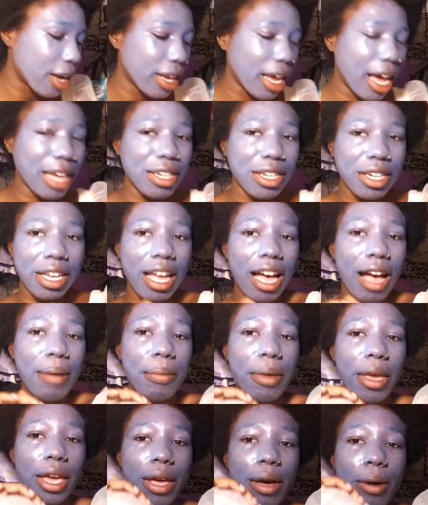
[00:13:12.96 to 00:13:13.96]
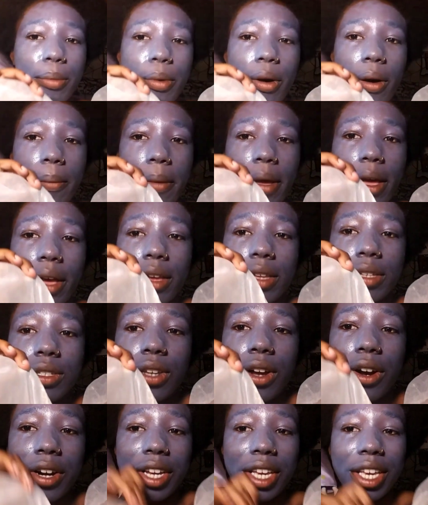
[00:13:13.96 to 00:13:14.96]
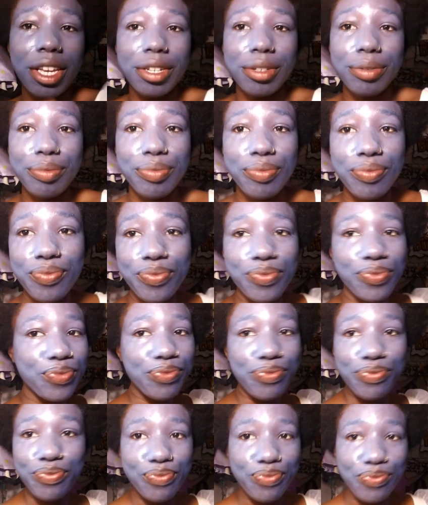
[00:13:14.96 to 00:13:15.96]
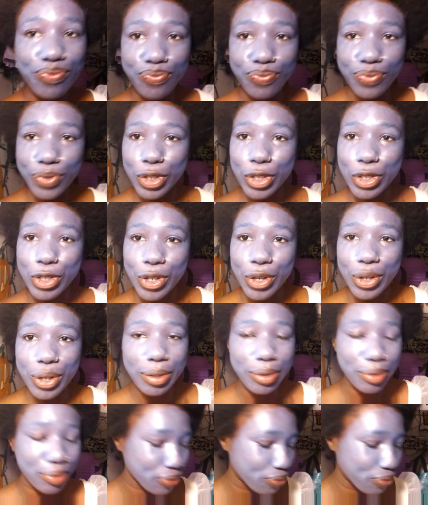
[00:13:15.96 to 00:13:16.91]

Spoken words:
I done got makeup on my Target shirt.